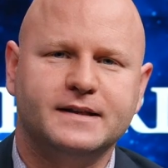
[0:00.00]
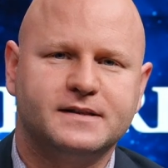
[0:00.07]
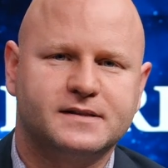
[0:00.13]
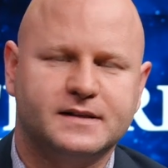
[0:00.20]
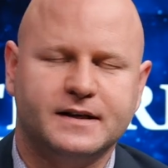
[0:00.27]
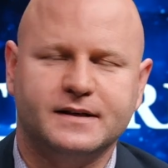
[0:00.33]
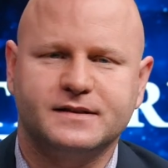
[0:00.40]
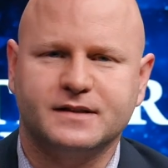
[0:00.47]
the
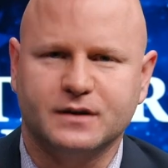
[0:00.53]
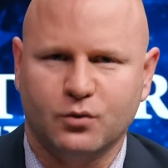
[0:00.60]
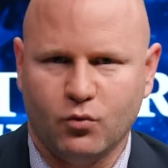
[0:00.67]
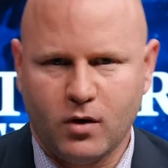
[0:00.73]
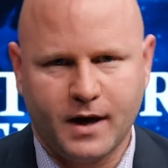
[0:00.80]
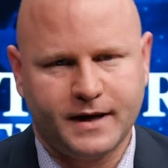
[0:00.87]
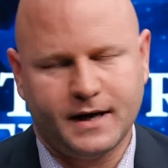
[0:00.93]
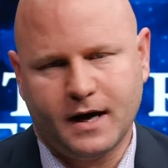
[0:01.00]
scenes in the
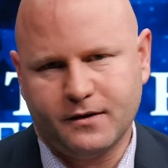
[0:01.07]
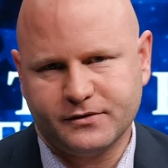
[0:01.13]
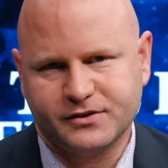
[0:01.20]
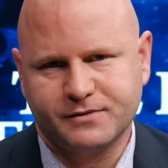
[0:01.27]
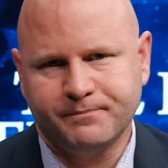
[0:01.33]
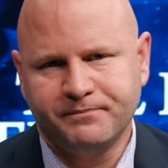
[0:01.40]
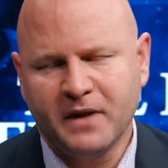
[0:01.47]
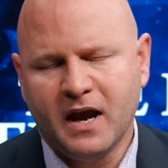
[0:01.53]
White
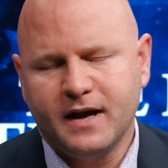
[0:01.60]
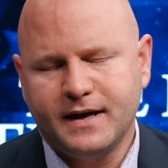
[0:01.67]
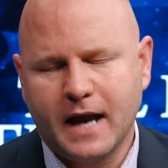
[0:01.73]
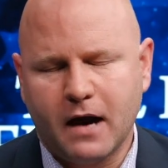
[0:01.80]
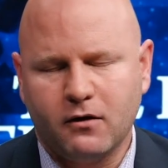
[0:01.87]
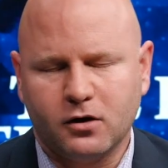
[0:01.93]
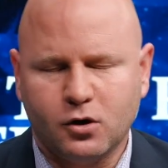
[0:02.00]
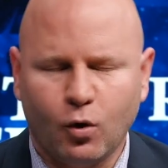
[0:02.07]
House.
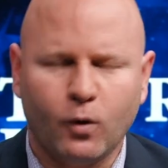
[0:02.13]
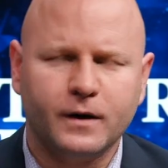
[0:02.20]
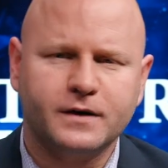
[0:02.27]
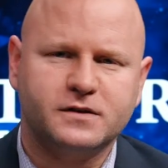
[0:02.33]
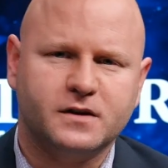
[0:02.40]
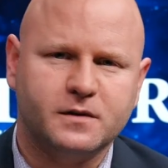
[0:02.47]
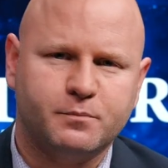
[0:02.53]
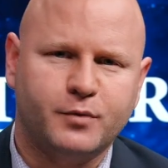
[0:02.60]
Now, according
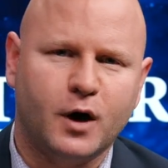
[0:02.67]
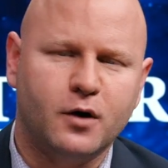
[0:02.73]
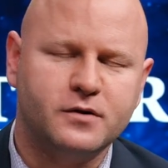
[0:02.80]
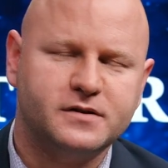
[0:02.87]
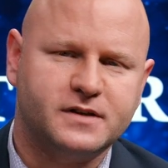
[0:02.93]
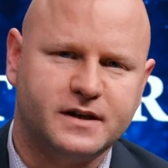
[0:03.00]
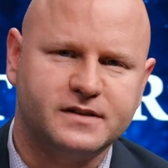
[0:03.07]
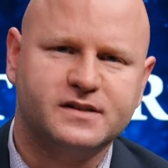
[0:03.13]
to the
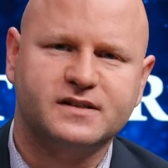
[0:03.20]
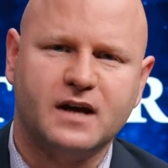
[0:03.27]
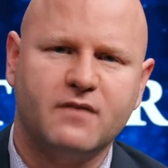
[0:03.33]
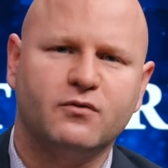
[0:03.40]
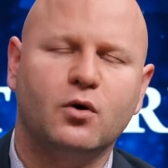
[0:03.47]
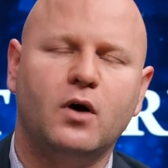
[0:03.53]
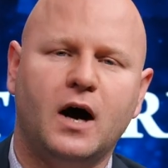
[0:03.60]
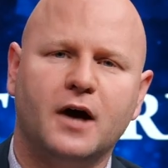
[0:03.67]
Post and
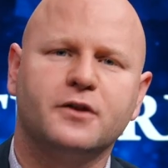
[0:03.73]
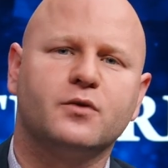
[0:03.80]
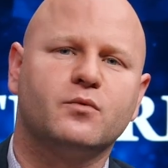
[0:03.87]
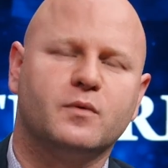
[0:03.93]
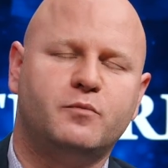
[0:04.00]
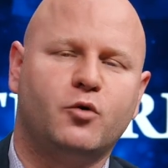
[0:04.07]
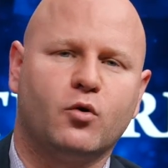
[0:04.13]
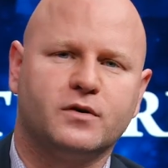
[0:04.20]
several other
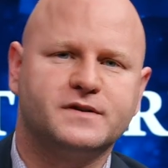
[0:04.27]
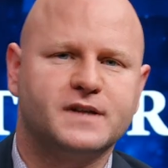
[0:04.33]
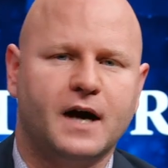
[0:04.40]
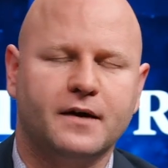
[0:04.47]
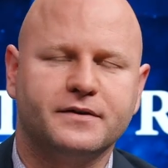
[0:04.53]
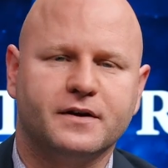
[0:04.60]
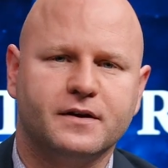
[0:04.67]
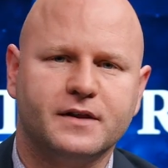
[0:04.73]
reports
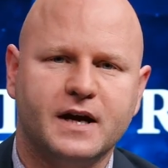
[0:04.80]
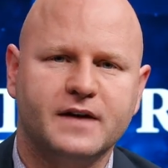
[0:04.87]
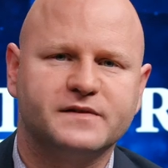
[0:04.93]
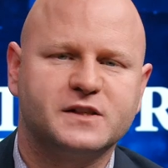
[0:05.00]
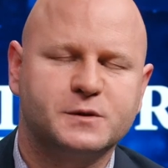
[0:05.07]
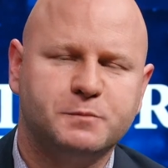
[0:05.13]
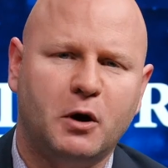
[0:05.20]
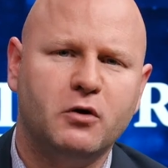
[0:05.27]
out there, they have
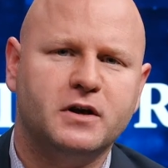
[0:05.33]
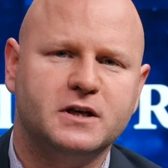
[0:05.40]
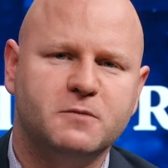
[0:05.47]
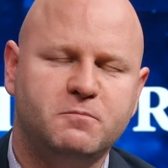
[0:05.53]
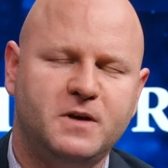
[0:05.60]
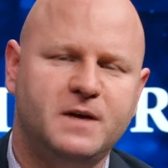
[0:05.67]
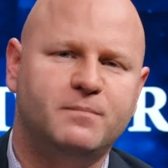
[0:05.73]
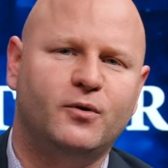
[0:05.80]
spoken to
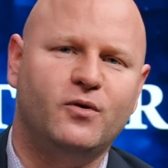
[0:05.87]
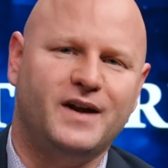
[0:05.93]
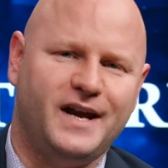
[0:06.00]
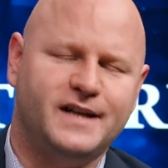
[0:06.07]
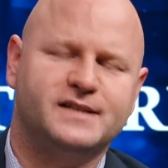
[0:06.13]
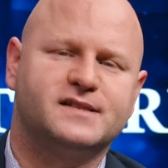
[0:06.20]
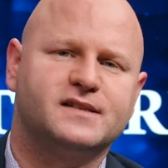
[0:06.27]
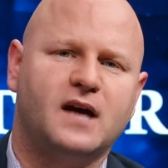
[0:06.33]
people
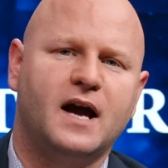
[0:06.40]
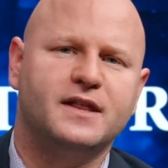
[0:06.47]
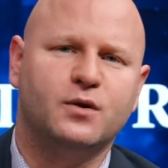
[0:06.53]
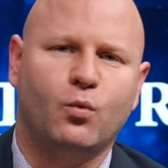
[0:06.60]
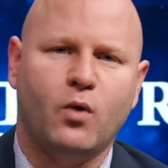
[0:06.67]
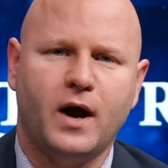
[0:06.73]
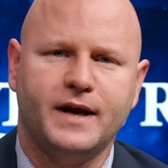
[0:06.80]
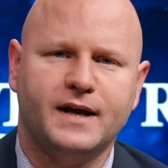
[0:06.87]
inside the
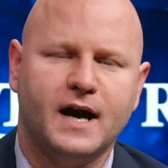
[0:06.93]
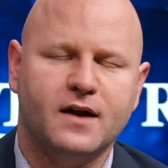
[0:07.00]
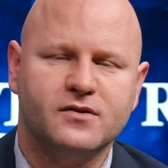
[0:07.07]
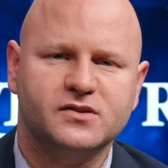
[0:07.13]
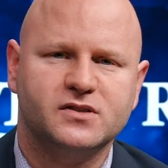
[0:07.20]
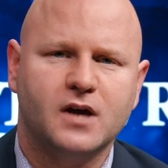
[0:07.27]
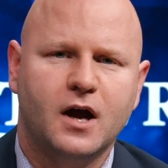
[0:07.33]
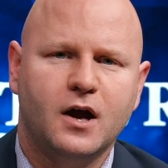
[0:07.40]
White
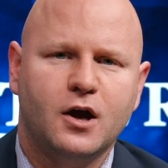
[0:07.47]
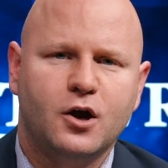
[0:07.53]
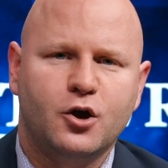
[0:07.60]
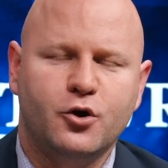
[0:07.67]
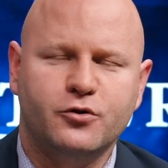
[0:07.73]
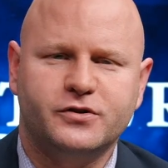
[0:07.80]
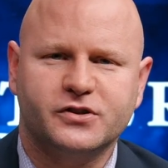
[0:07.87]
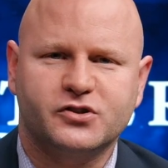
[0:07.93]
House
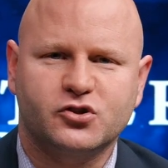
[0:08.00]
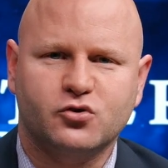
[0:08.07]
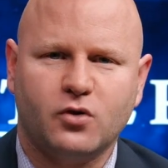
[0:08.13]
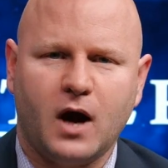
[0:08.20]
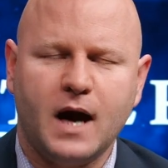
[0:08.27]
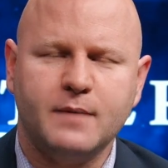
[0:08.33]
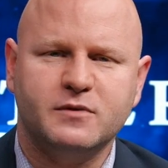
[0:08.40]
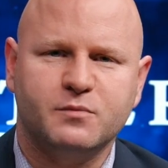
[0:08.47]
who
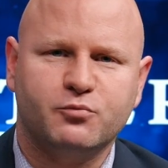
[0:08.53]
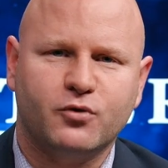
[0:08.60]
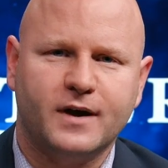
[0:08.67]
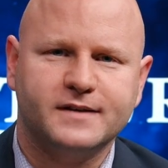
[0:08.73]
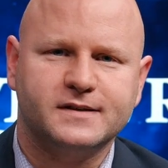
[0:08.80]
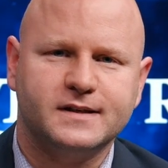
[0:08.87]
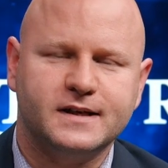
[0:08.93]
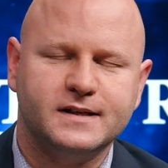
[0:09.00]
describe the
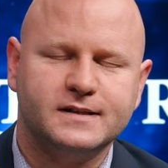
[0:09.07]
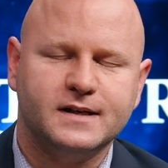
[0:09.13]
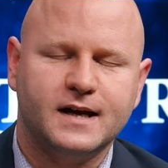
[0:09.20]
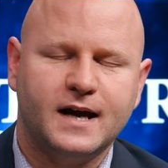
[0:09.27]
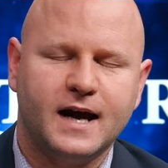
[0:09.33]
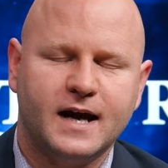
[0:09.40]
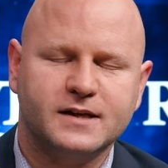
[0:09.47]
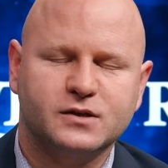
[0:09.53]
president
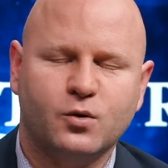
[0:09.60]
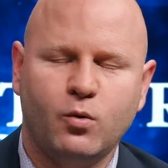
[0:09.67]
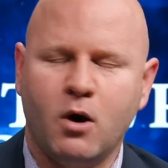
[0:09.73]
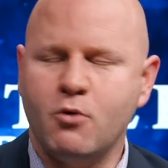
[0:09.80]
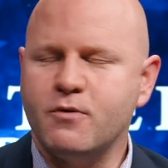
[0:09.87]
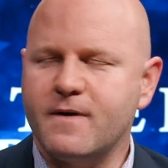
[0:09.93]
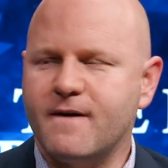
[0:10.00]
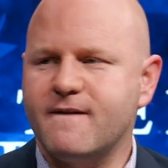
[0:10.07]
as,
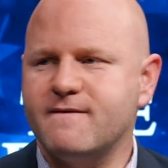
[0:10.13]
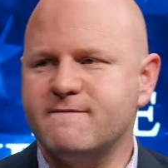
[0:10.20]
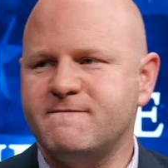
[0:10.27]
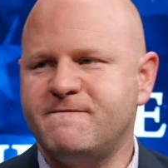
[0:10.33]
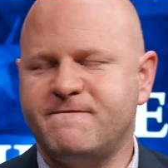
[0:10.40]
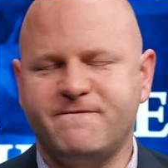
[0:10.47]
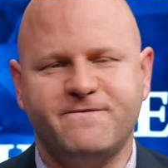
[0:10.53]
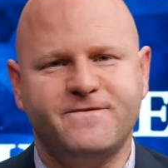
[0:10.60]
quote,
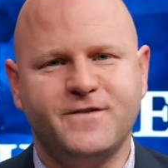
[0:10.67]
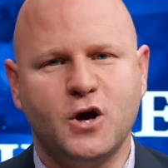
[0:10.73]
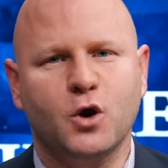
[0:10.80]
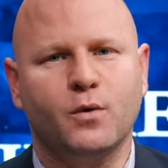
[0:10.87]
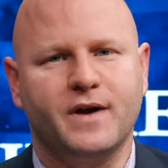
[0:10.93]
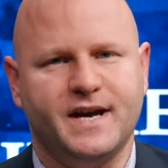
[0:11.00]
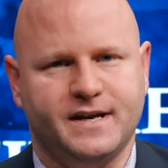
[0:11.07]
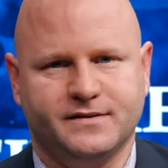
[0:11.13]

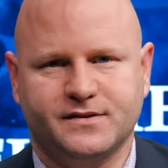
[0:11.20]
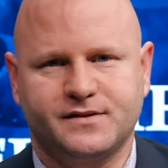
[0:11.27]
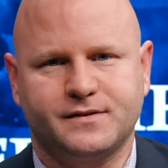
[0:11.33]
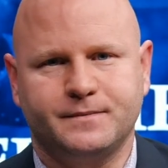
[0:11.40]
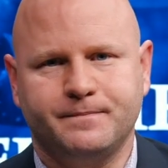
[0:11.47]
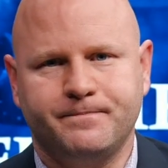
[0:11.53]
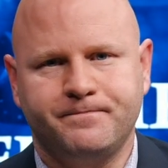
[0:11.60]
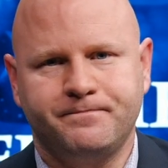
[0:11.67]
furious.
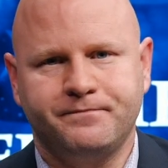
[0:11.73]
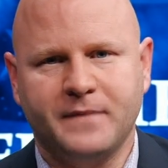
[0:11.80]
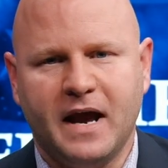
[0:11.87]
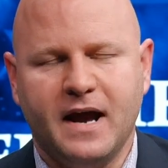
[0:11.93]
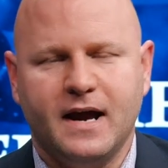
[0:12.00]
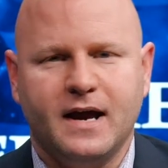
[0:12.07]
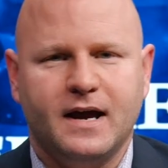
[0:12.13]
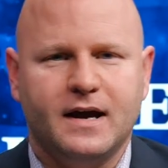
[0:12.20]

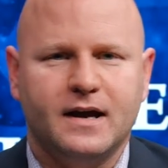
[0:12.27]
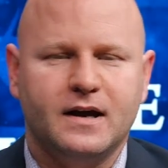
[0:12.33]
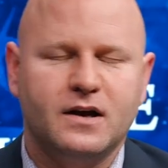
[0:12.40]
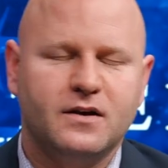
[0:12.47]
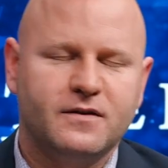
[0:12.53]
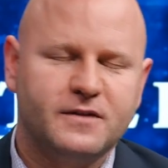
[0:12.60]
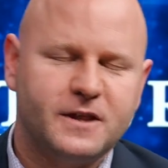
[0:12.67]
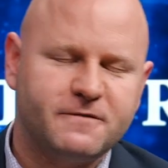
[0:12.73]

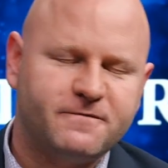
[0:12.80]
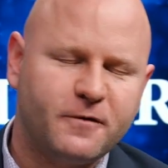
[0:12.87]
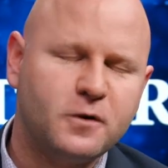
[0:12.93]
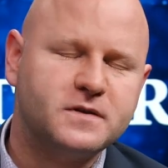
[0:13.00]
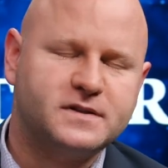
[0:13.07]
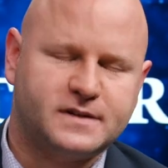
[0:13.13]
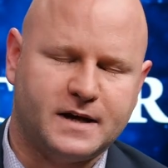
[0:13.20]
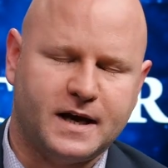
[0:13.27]
The
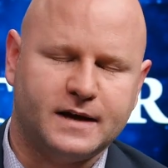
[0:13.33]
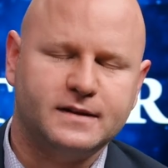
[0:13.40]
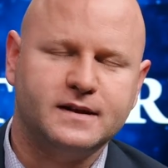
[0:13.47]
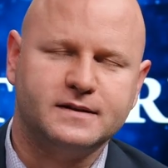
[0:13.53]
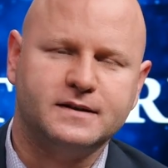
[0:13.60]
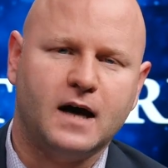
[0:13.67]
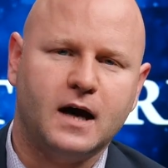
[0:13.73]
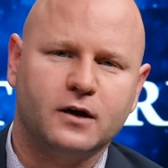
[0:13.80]
first thing
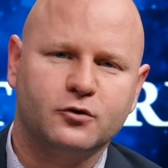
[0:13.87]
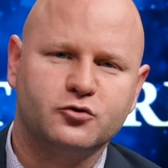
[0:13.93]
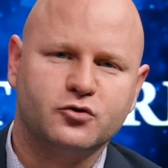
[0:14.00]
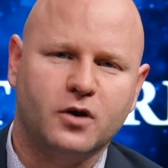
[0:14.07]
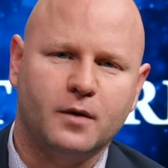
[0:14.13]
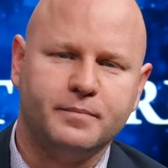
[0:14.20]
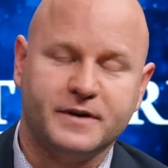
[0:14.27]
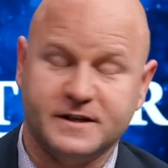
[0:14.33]
that Donald
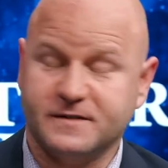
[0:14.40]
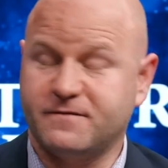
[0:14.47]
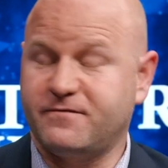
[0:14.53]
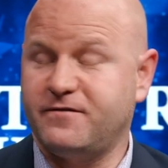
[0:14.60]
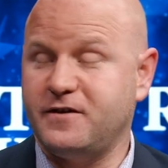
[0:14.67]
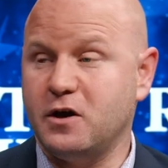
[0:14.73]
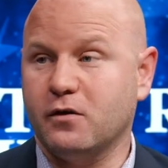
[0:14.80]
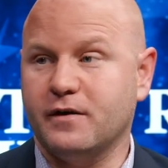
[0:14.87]
Trump is
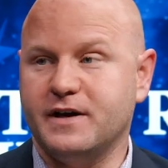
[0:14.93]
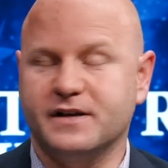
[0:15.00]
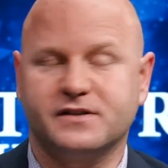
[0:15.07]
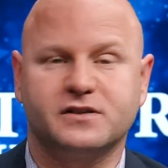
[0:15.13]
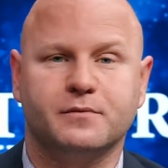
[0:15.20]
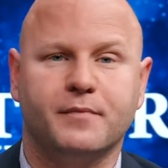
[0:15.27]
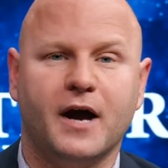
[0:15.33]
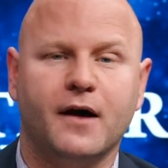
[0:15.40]

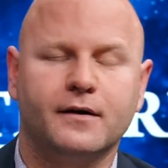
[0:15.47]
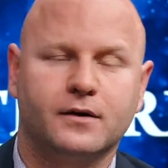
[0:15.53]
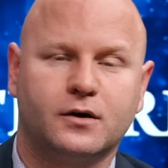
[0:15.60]
furious about,